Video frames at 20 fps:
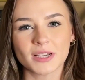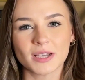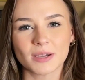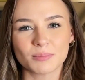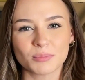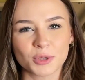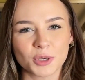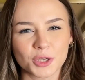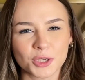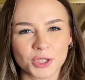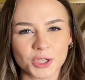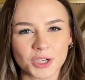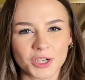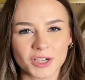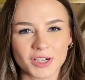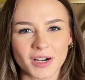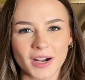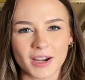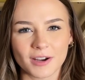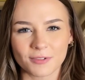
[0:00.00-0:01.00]
I'm pretty
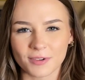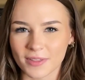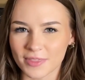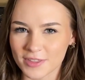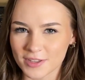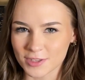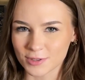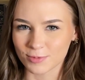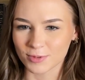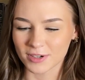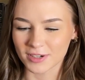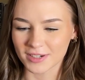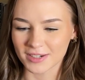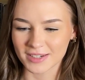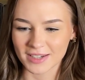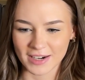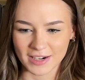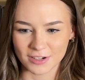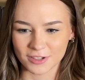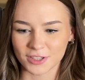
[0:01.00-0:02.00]
sure I read this one
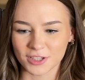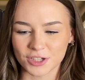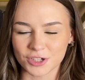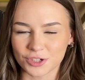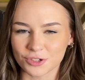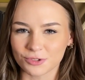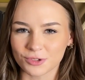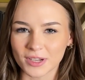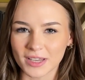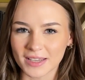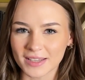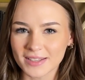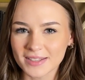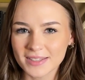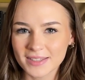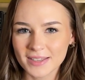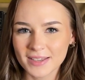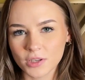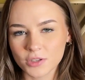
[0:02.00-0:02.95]
entirely in 2 days.